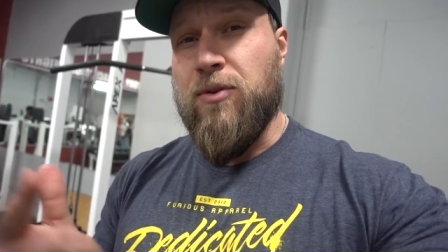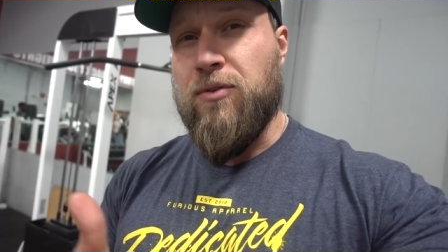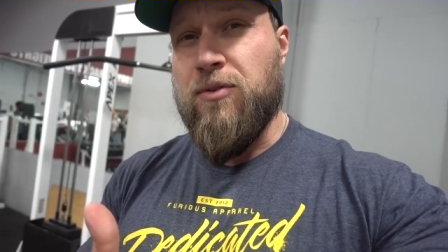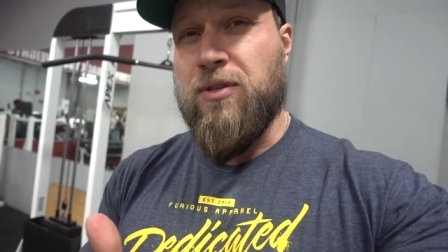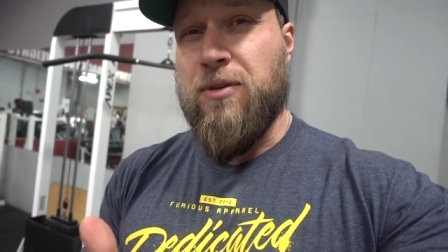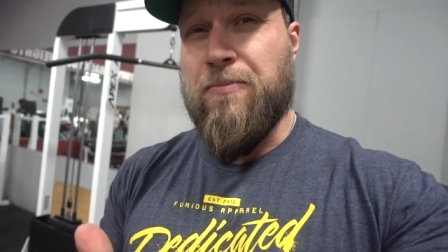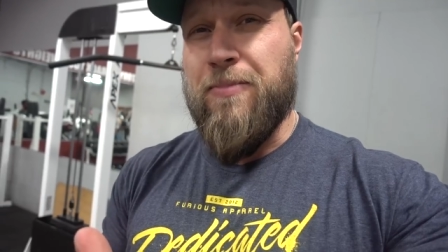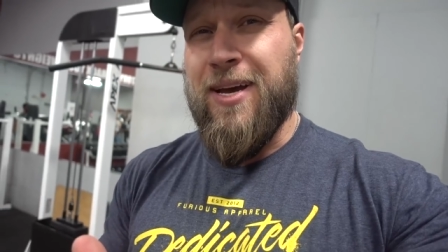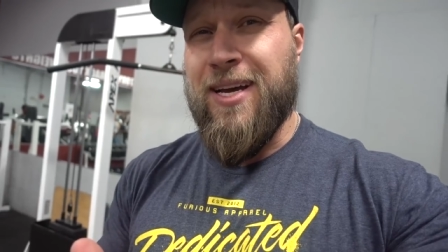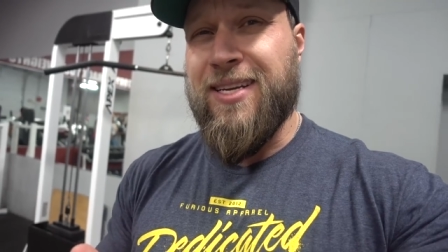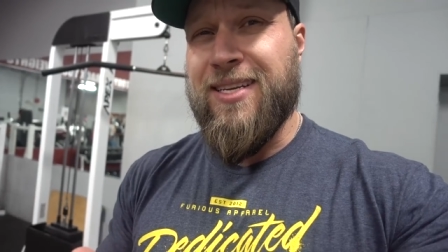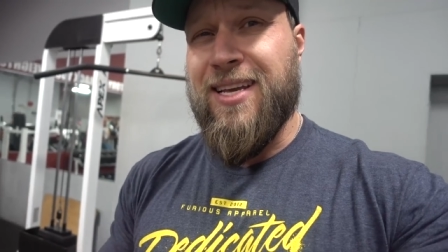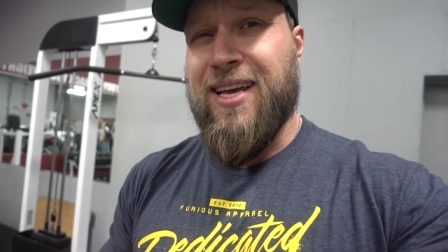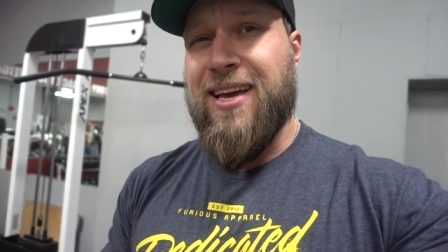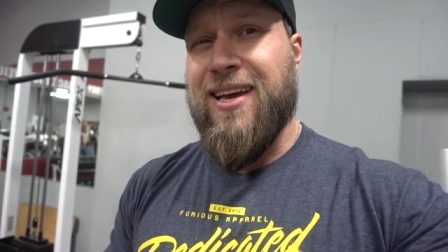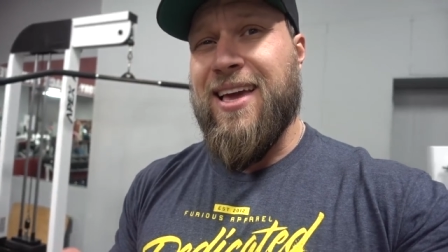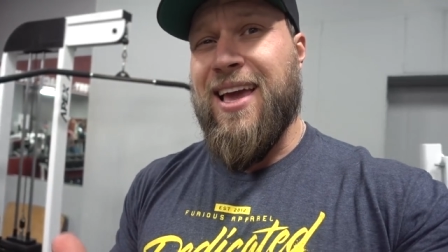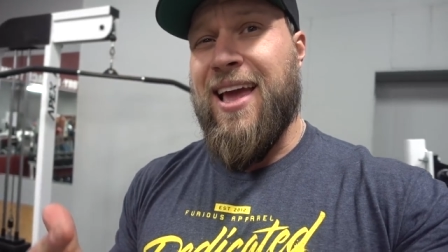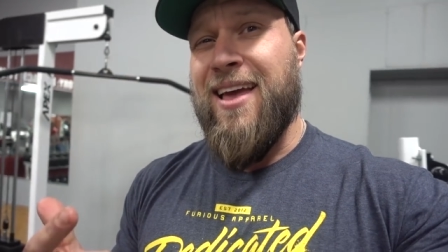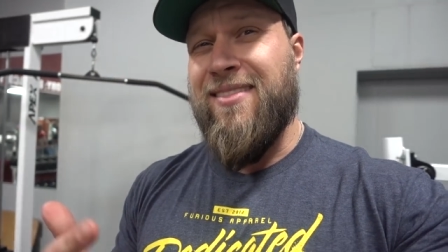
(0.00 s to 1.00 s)
gonna do some pec
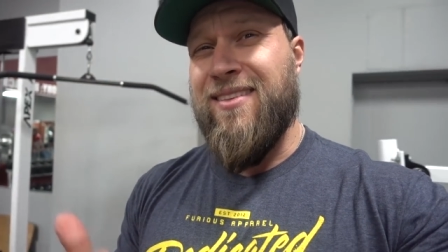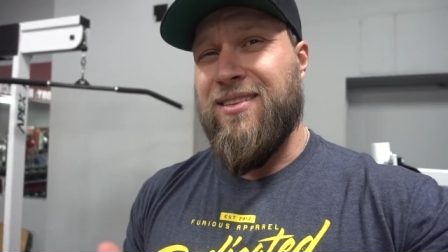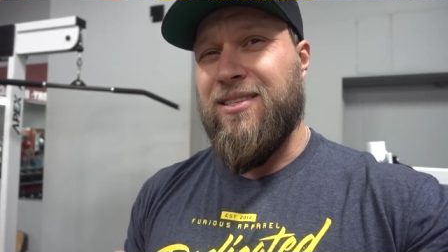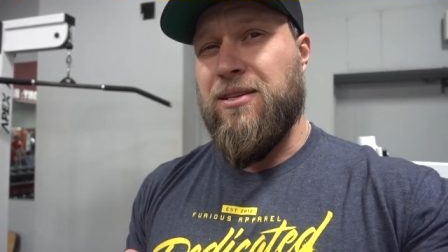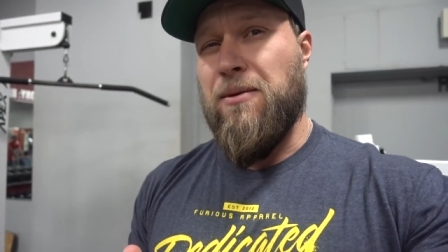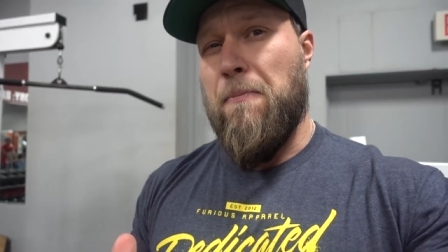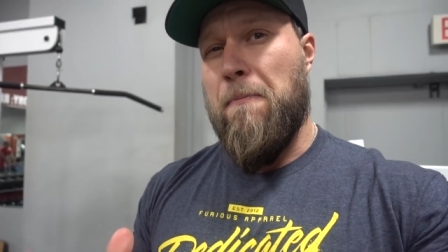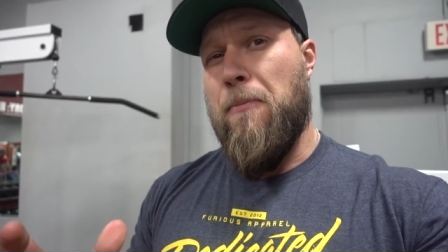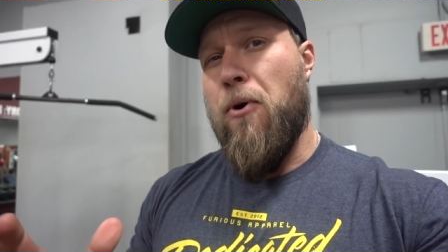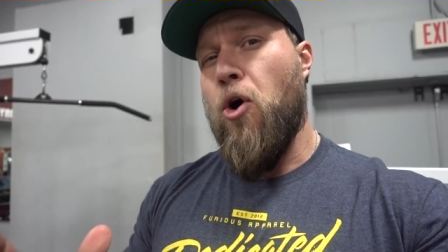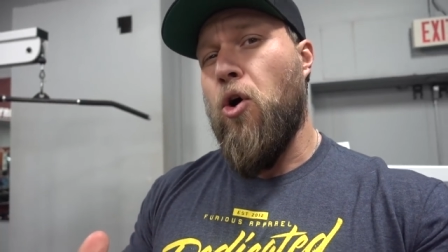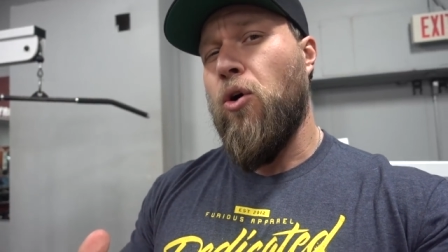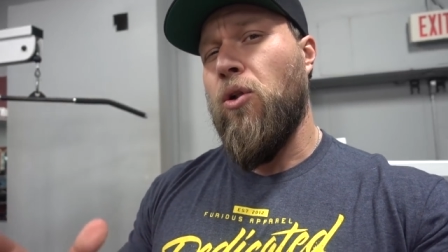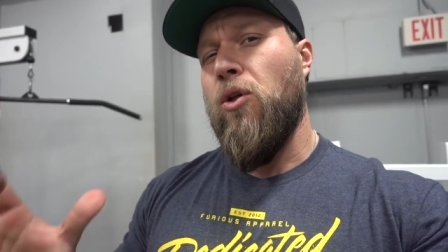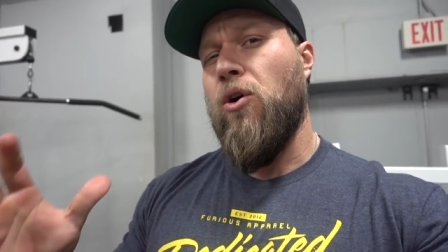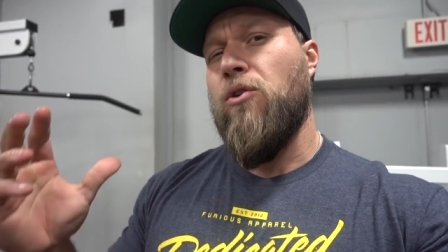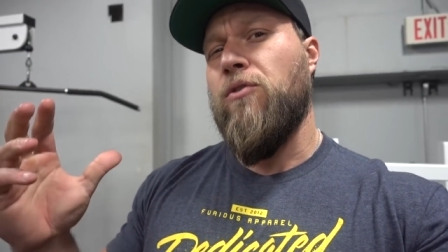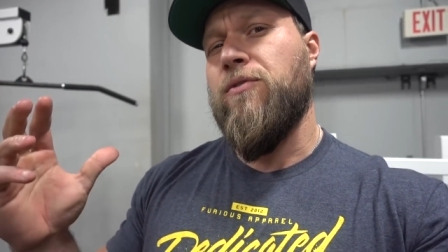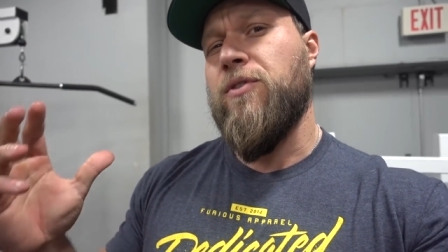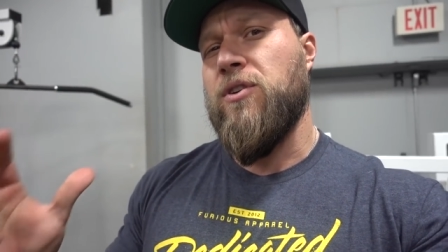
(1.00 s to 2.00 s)
deck and then some
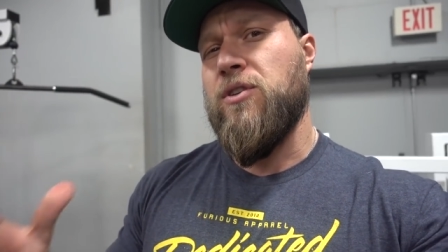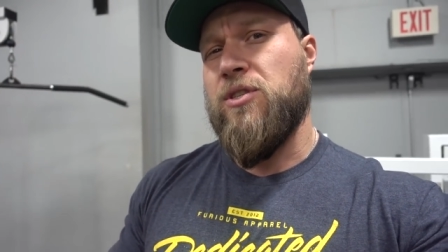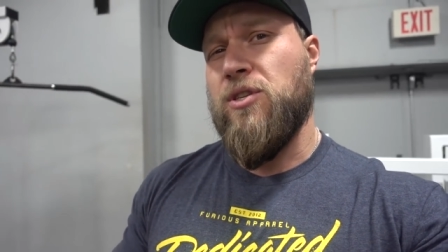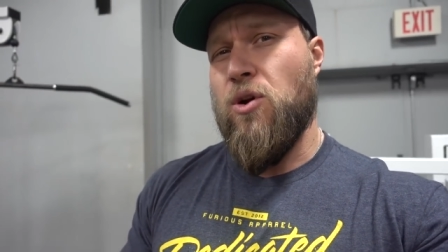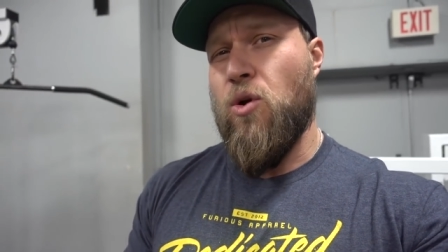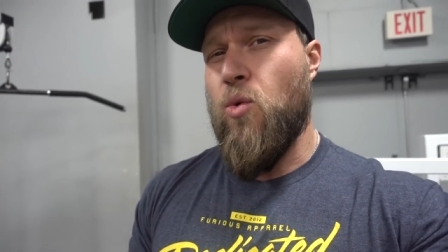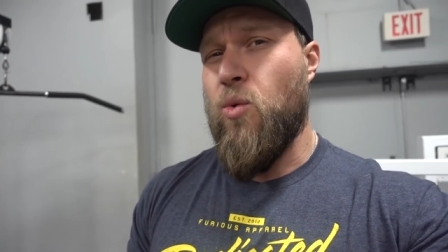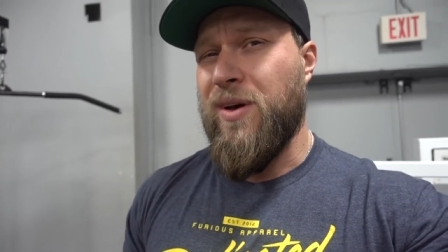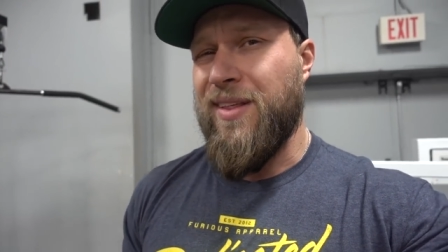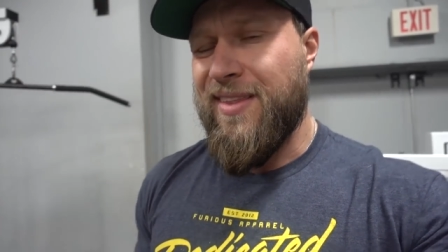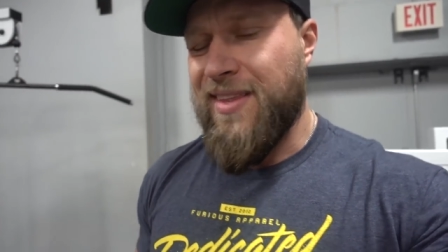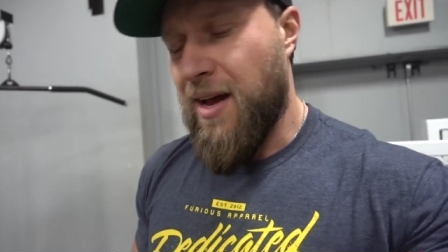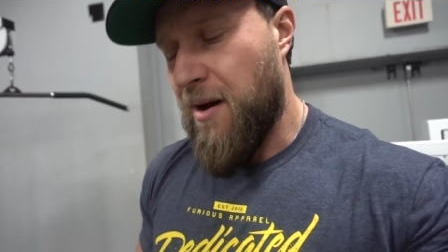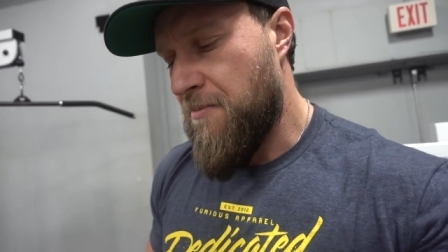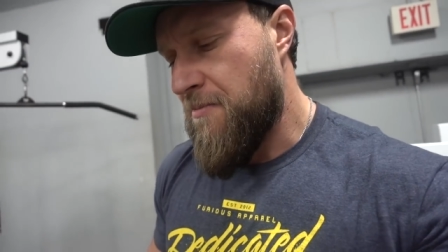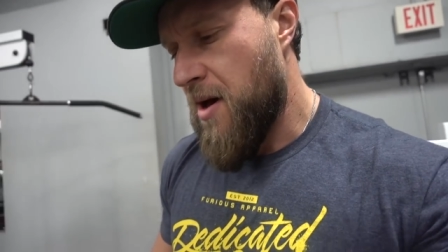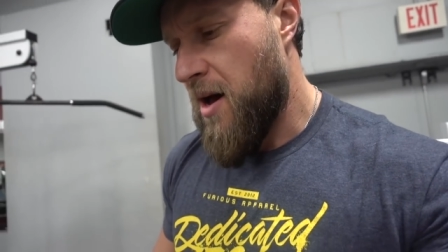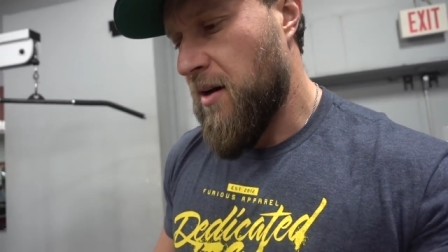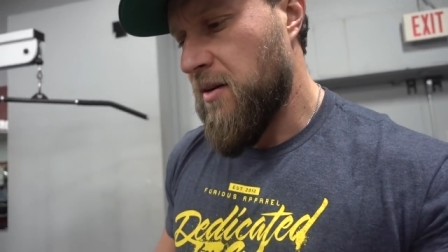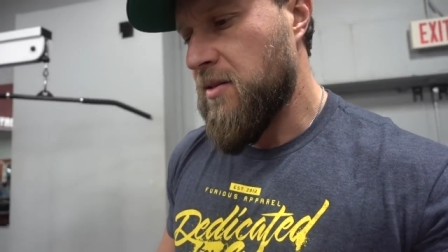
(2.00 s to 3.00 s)
pullovers with
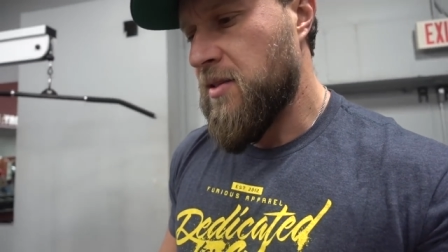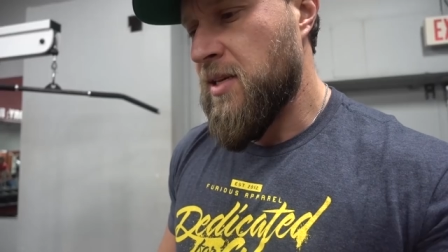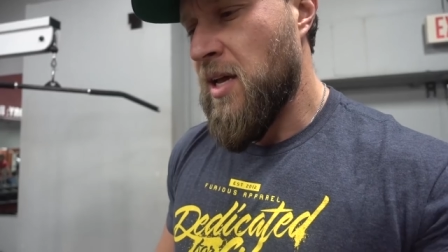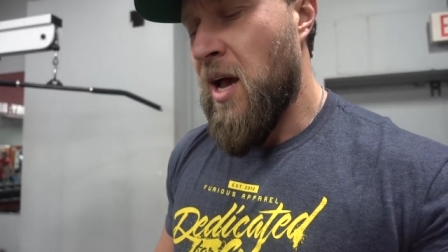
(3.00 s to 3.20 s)
dumbbells.